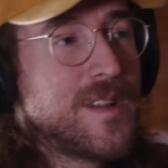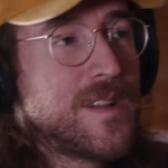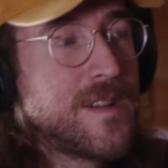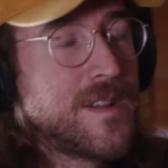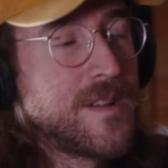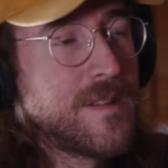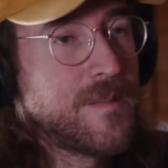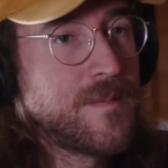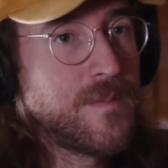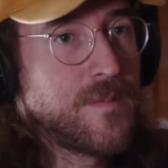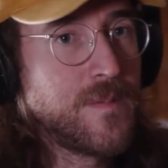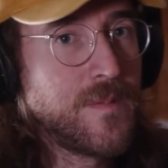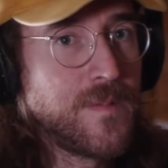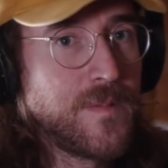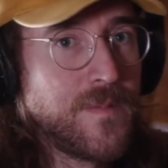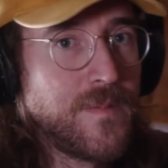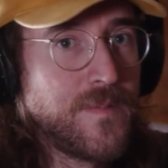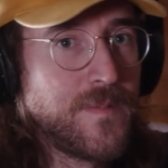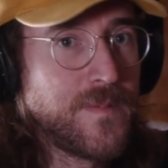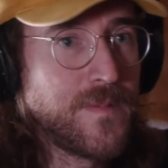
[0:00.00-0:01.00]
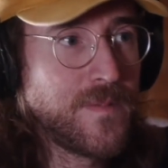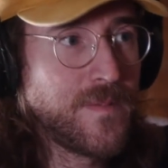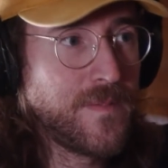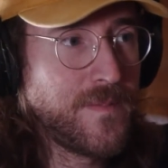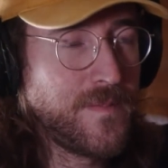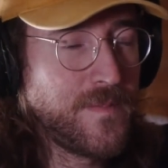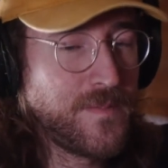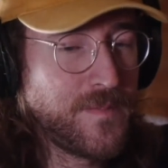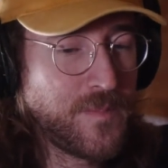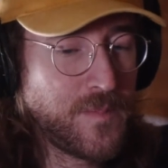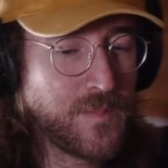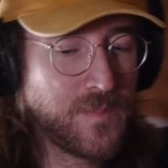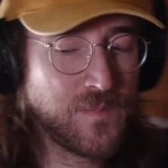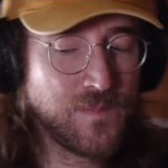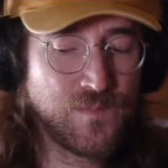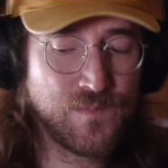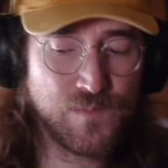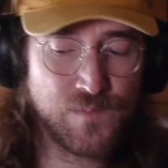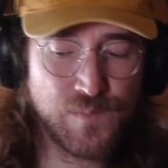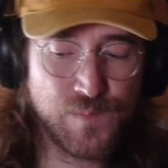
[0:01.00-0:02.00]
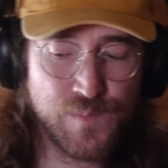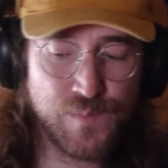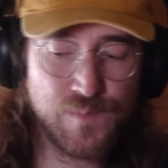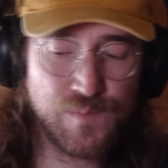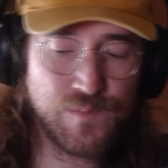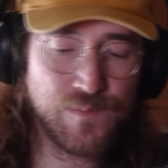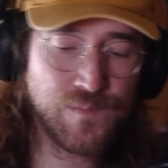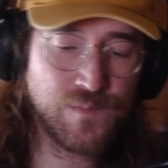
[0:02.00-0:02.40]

some of this from their